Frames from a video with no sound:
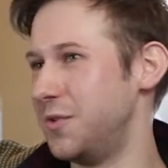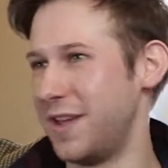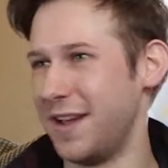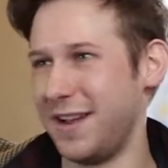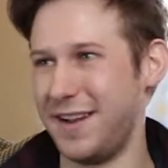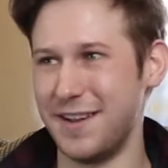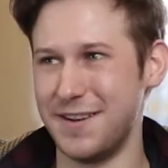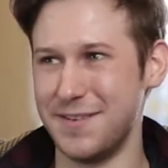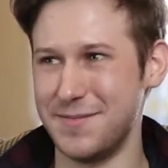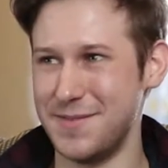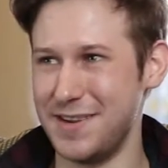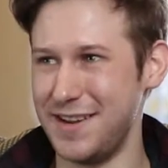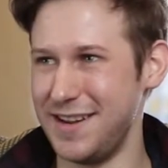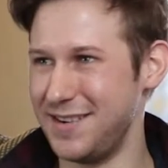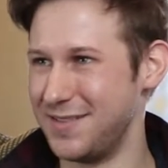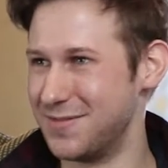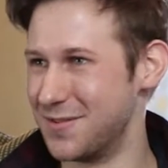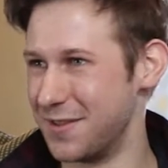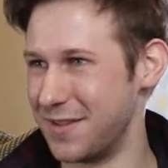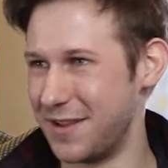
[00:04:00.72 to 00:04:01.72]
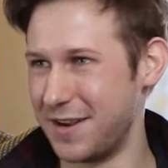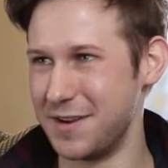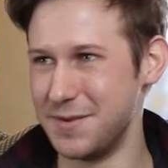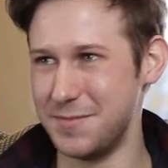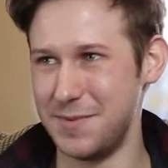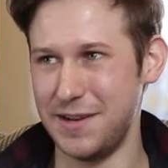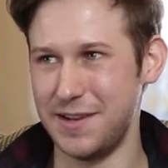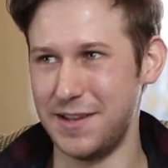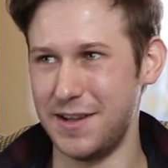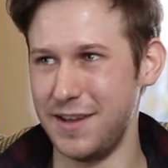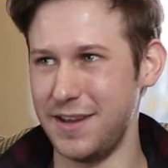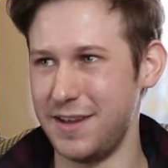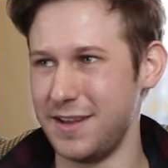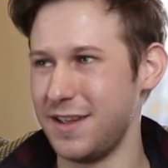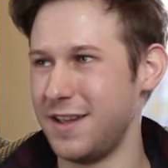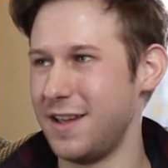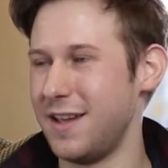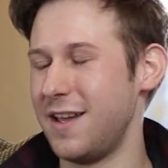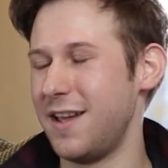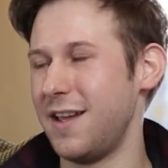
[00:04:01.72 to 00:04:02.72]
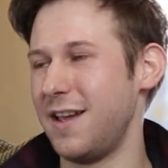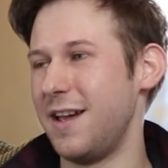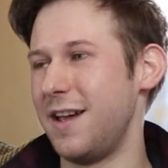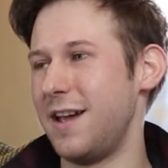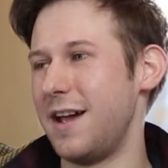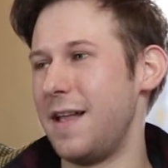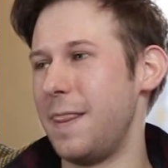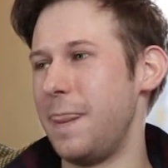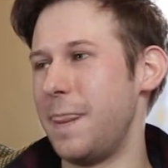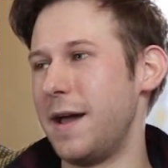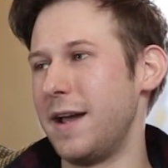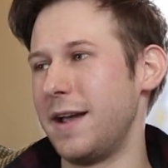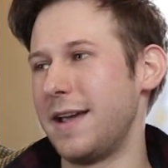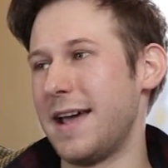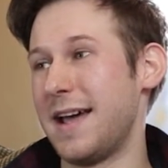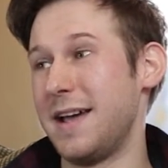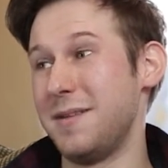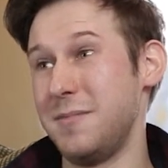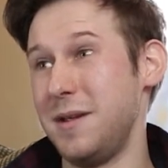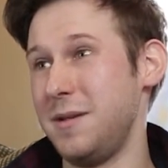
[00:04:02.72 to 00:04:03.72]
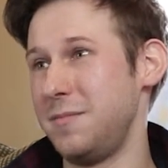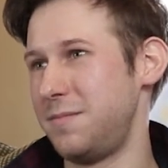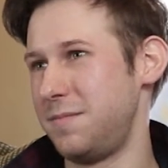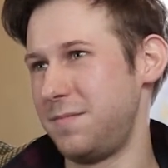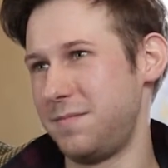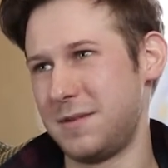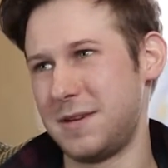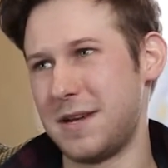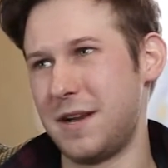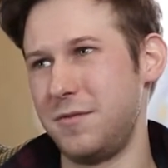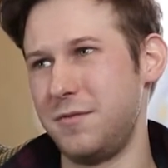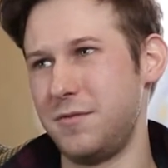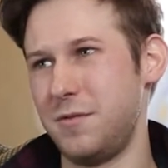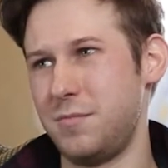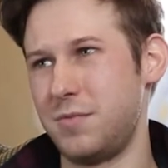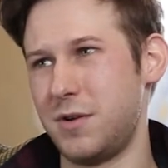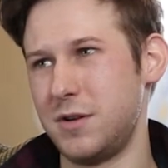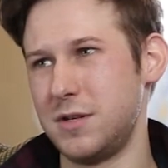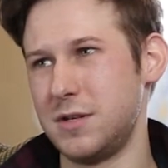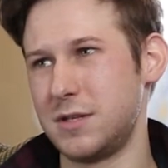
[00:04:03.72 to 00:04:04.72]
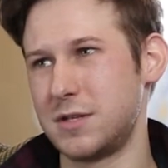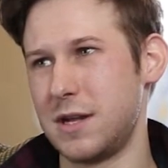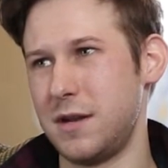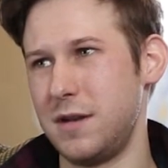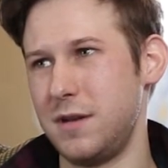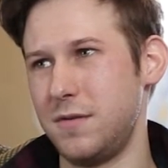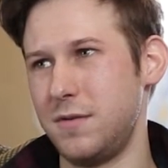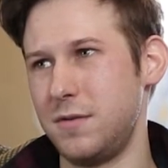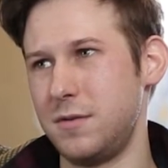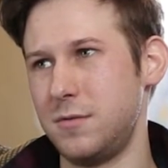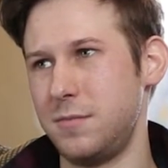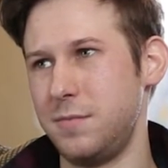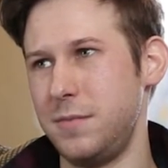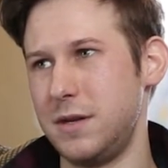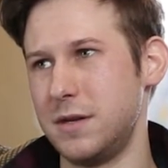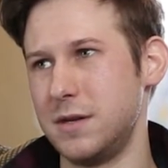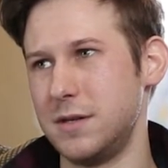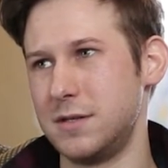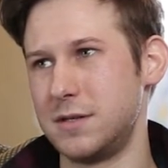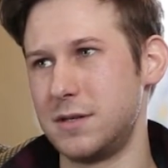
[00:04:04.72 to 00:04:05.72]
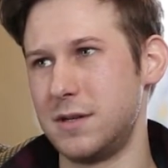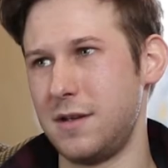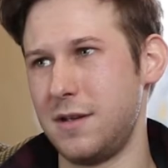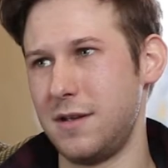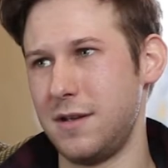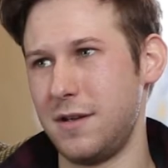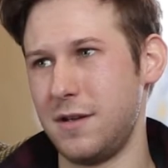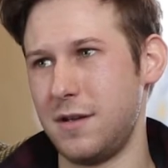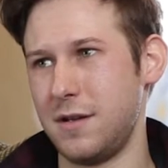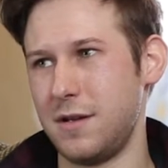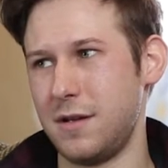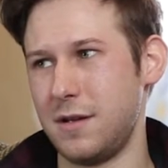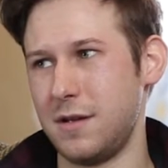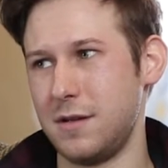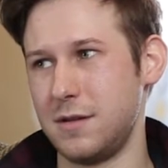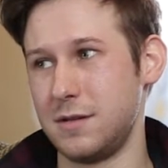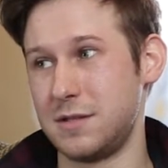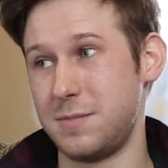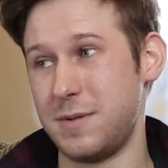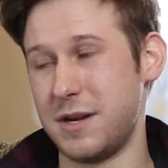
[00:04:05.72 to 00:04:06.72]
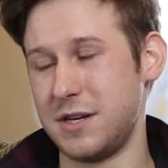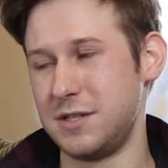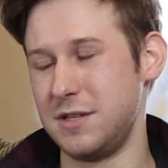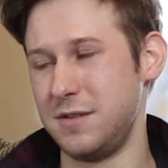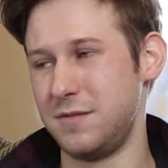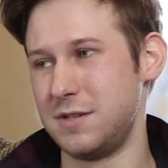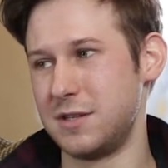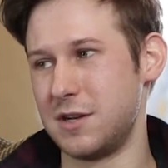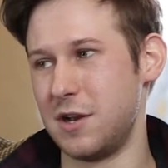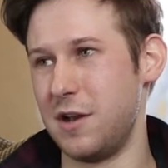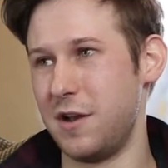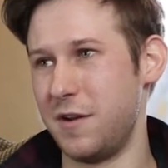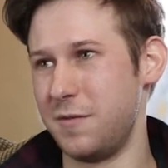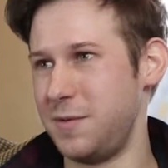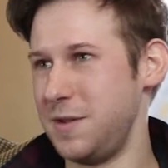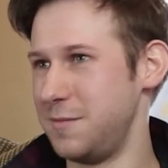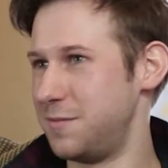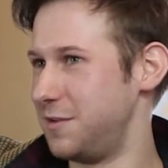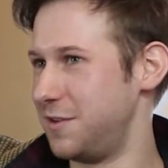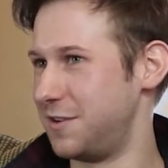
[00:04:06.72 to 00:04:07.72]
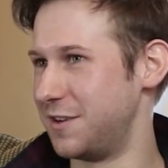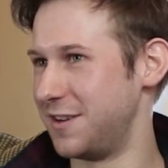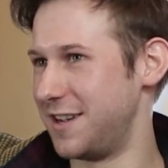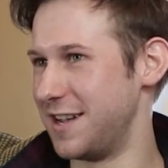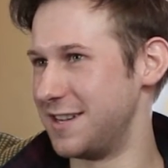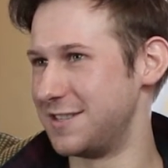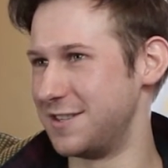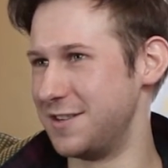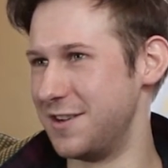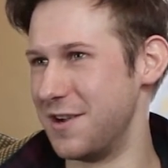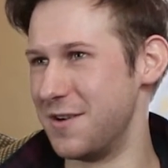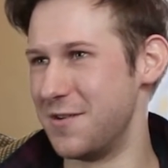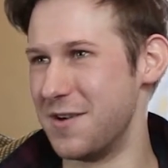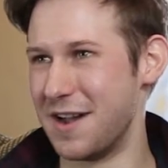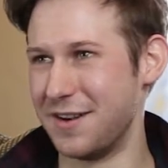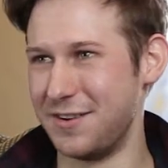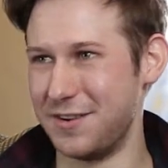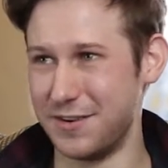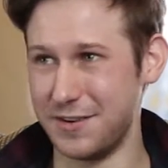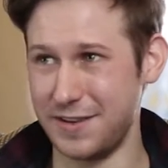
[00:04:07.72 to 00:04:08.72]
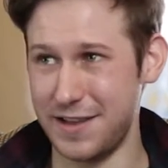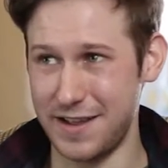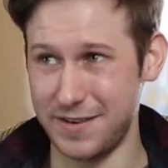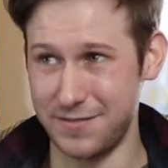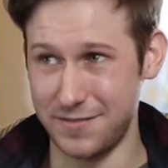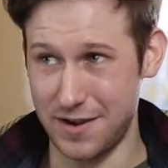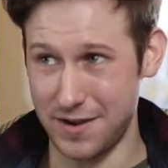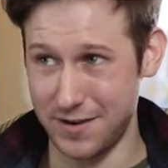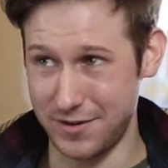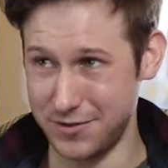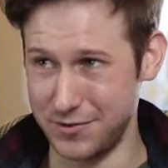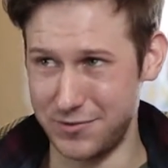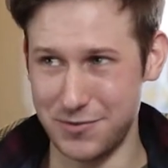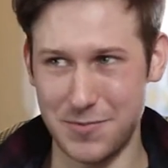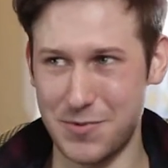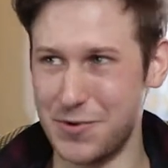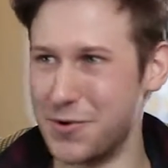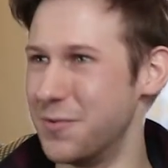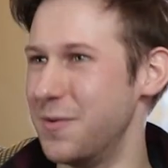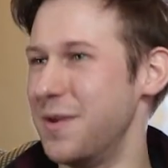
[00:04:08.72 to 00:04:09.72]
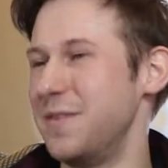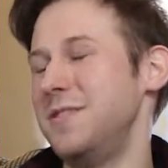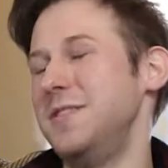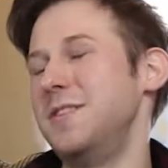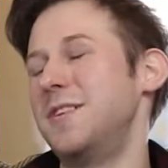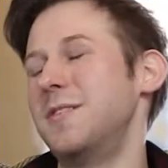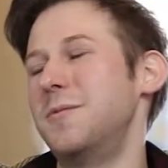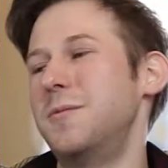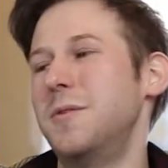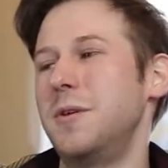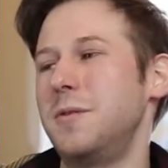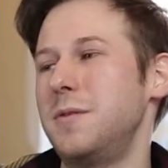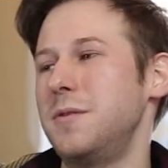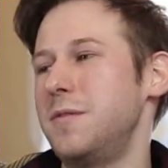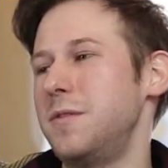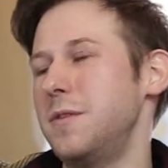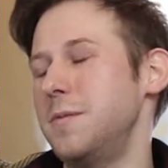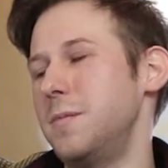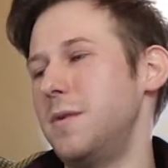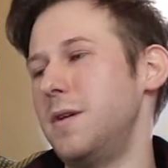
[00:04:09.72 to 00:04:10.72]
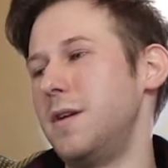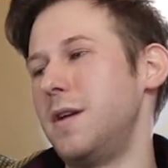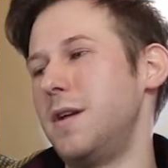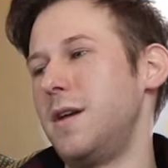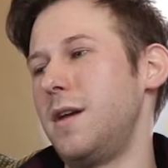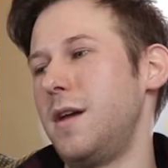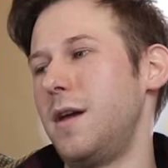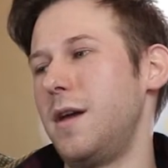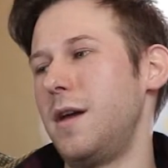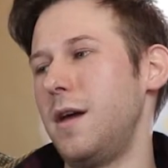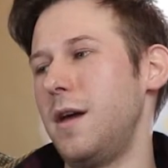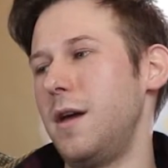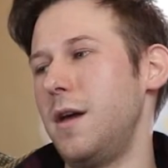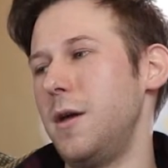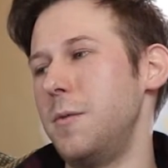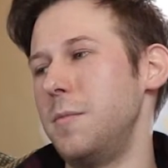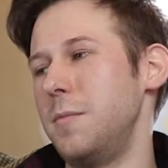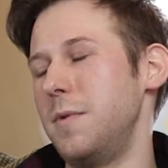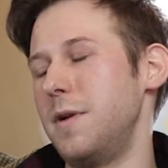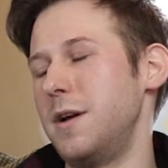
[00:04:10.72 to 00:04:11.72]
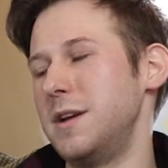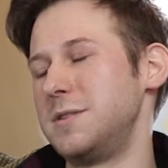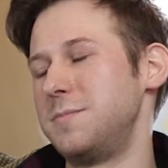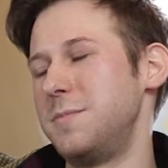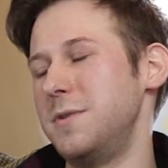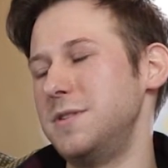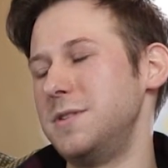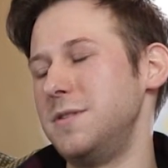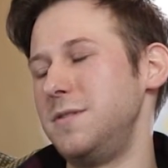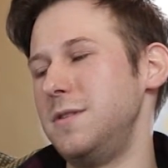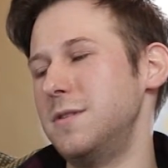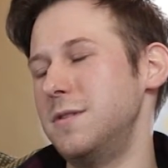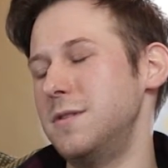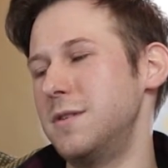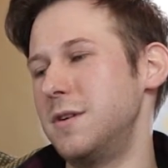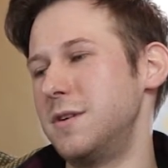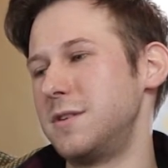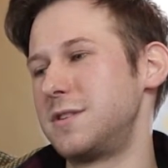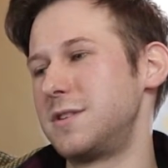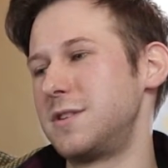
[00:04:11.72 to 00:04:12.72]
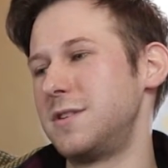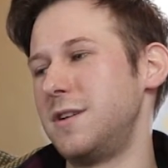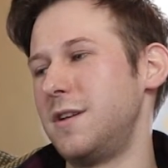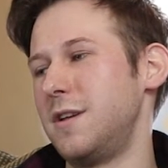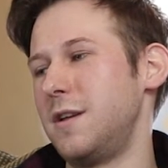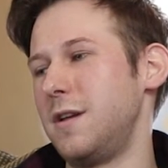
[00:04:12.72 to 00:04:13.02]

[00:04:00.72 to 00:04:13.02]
they're going to be, what they're going to be like, and that can make kind of group projects kind of difficult, because especially if there's a lot of people you've got to get to know and got to get a good rapport with, and you've got to work with them. I suppose if you're not